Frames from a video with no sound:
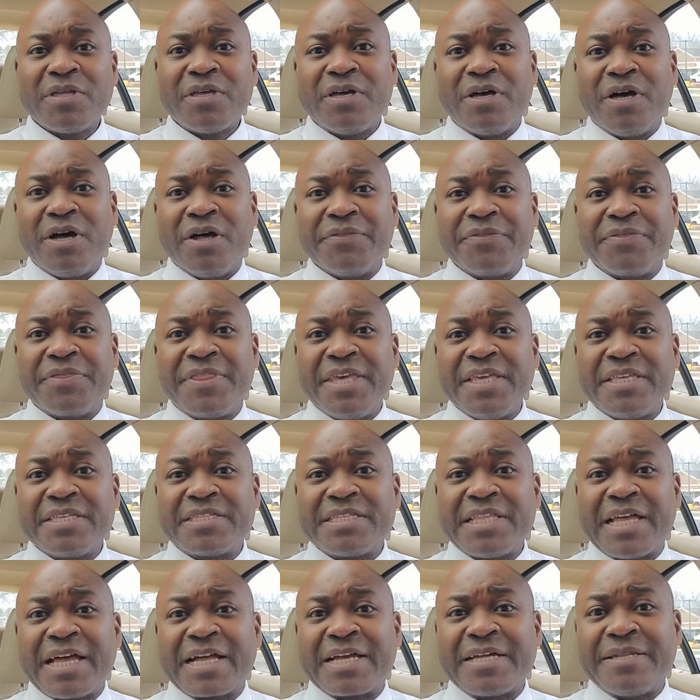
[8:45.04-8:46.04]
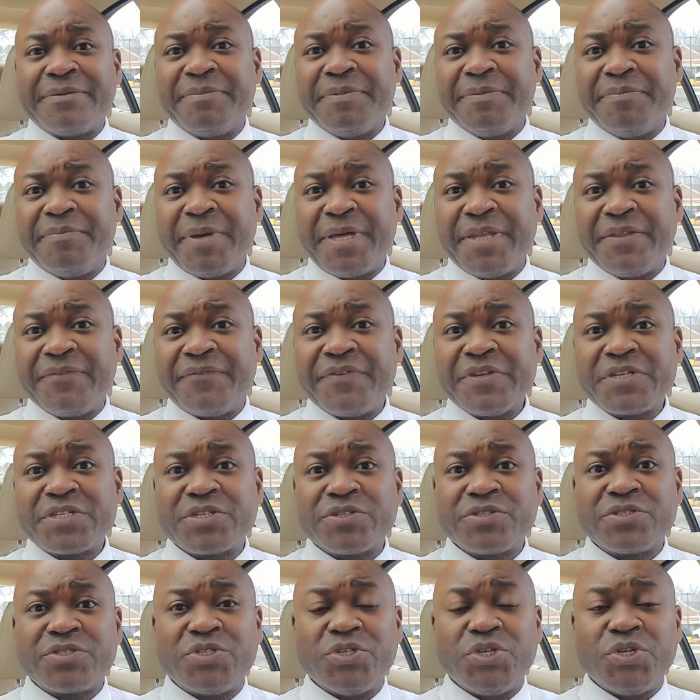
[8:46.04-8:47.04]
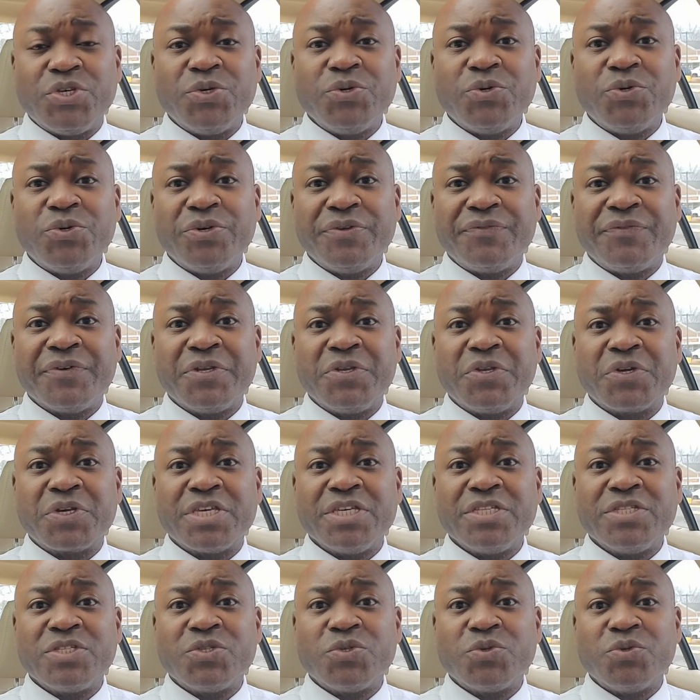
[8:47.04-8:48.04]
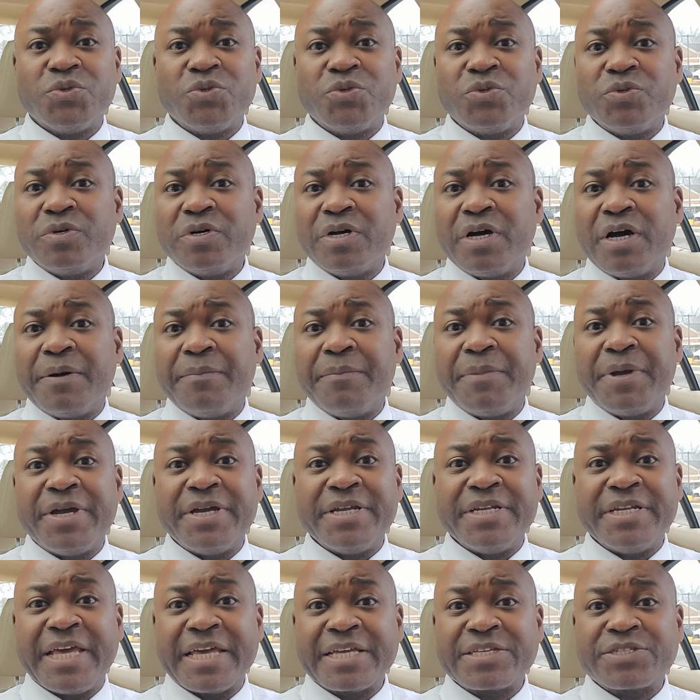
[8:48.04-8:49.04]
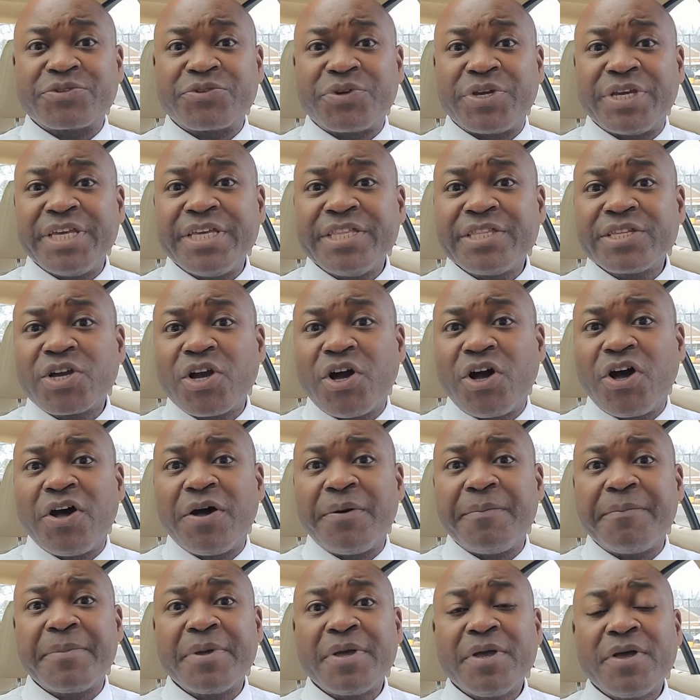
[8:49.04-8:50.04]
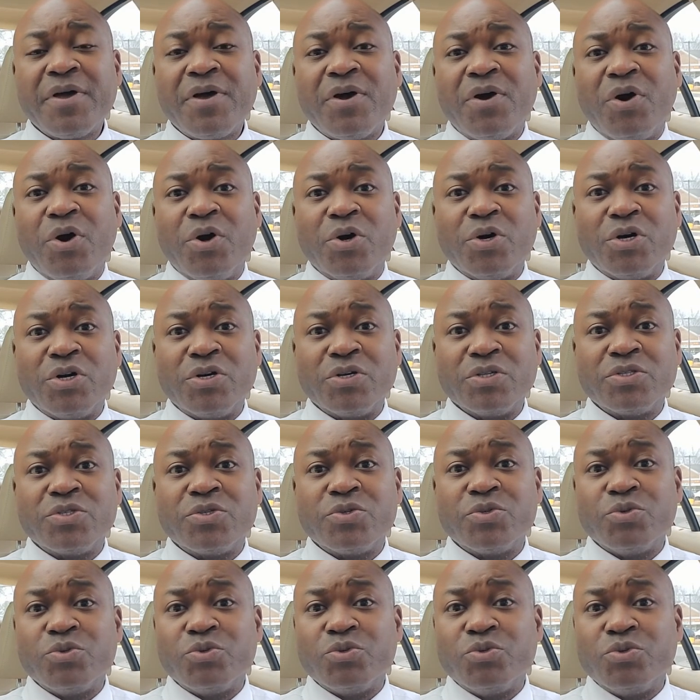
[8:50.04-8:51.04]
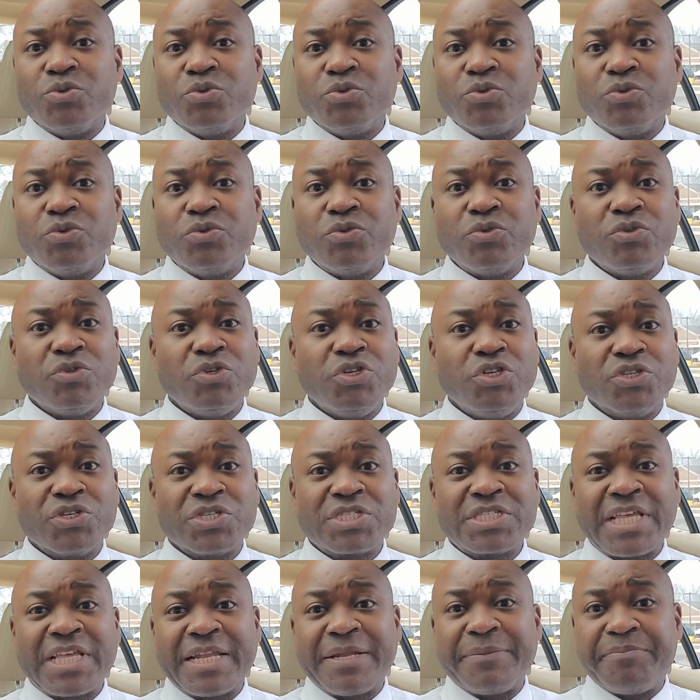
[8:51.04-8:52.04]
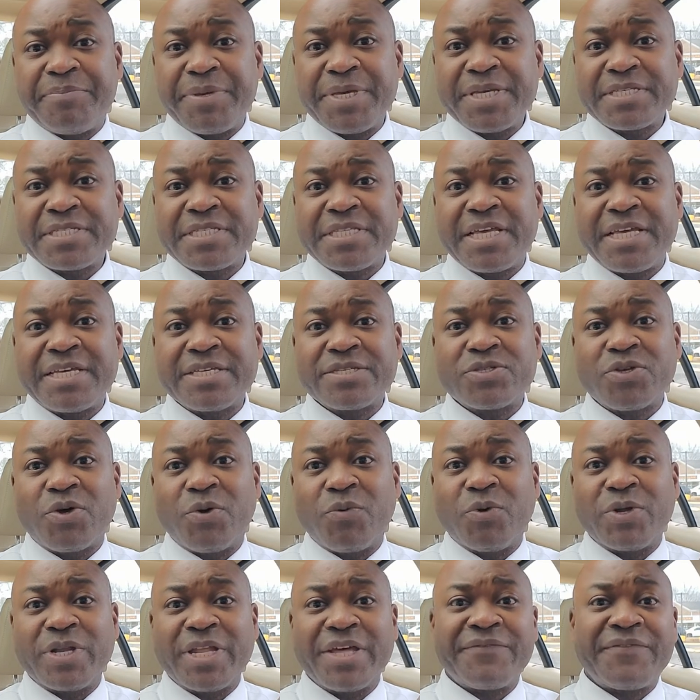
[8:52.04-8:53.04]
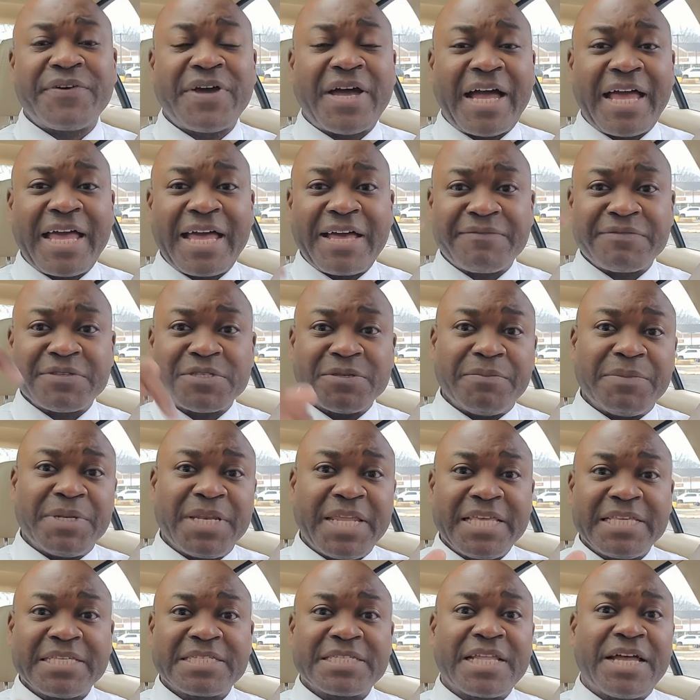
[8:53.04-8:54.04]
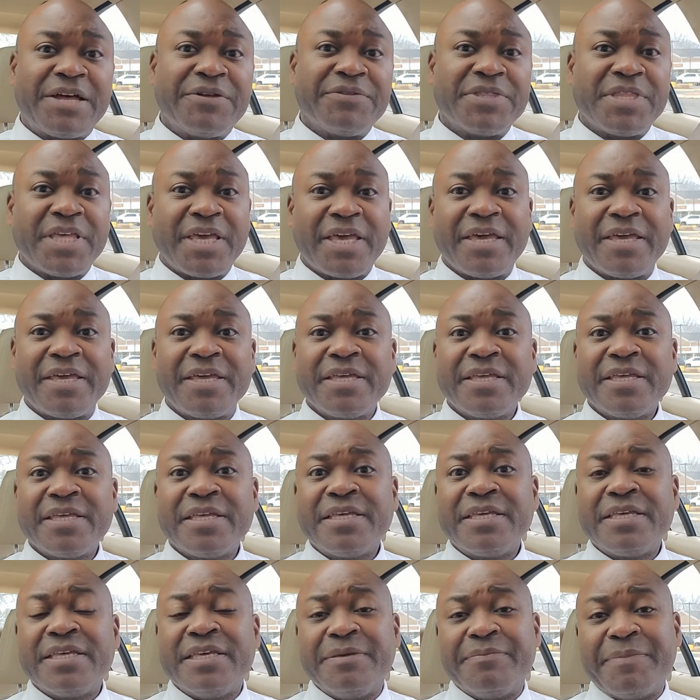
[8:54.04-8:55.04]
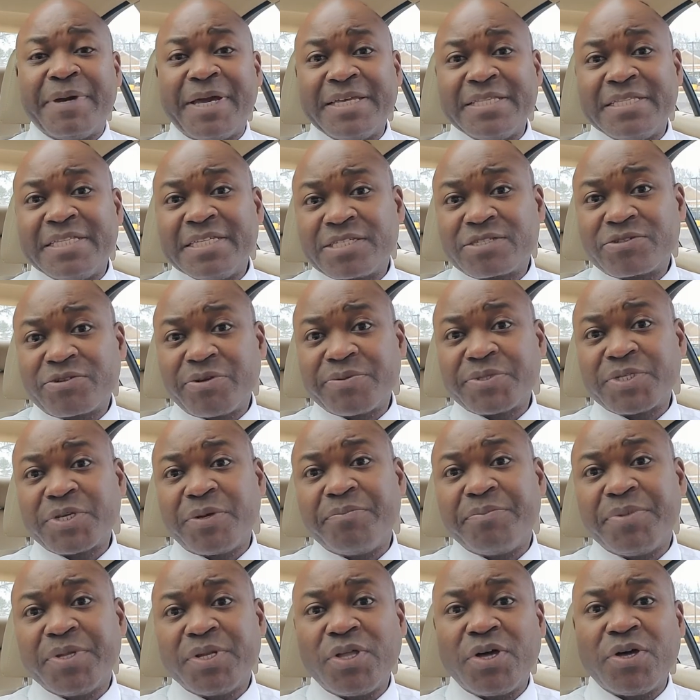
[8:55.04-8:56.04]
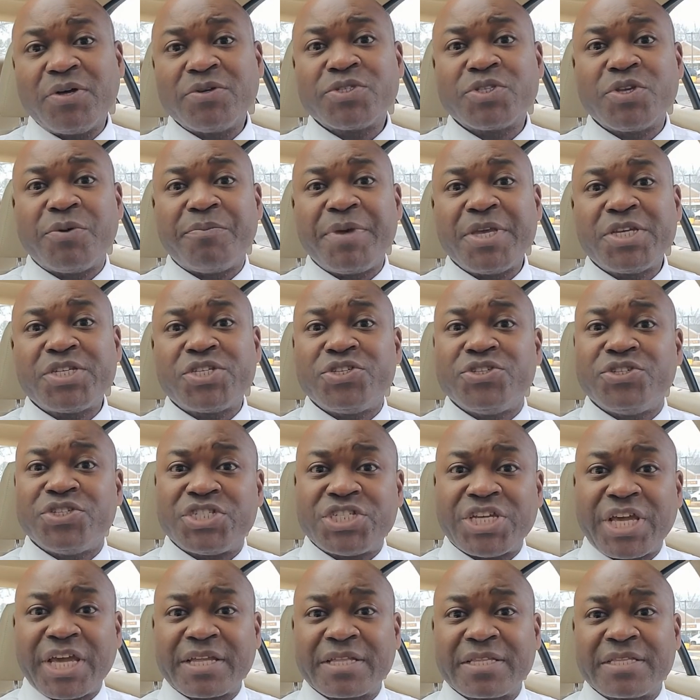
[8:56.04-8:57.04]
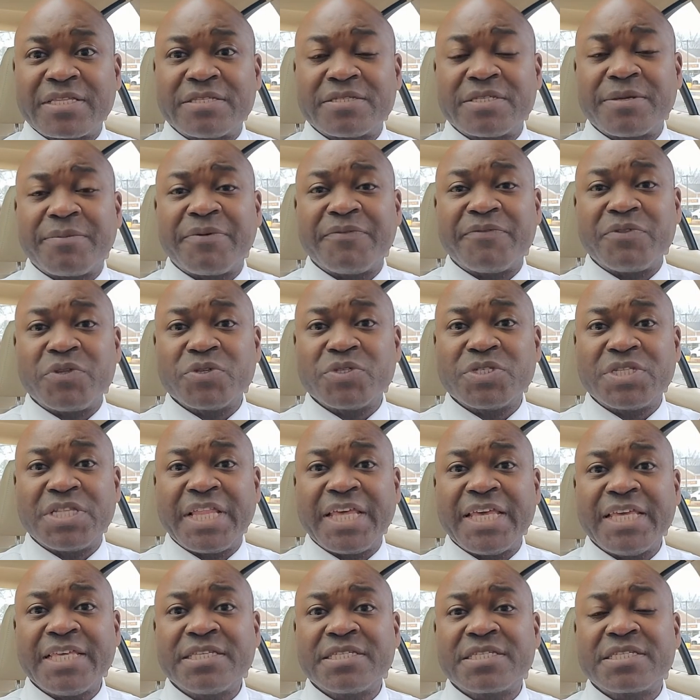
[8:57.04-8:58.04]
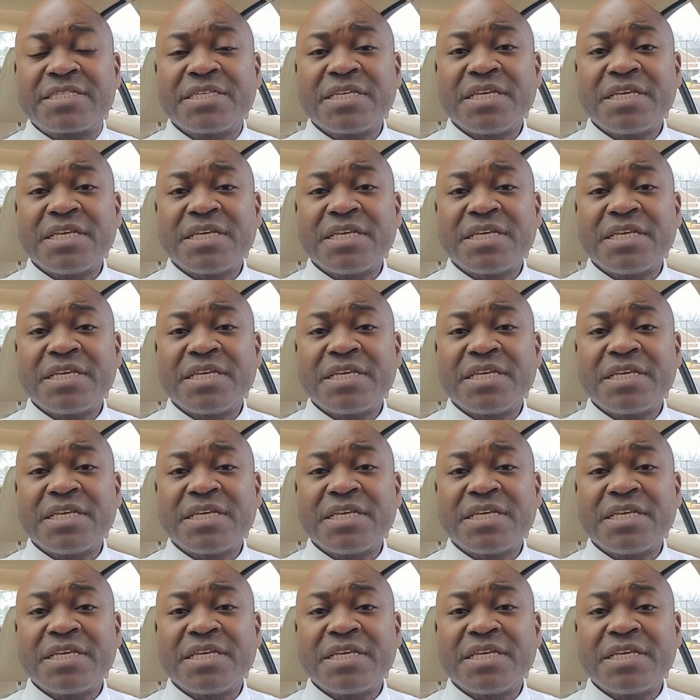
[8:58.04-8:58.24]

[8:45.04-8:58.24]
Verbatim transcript: on things that can be beneficial to you if you're looking to earn extra income, or to, you know, start a business or whatever. I have some links down there in my description below, so make sure you check some of those links.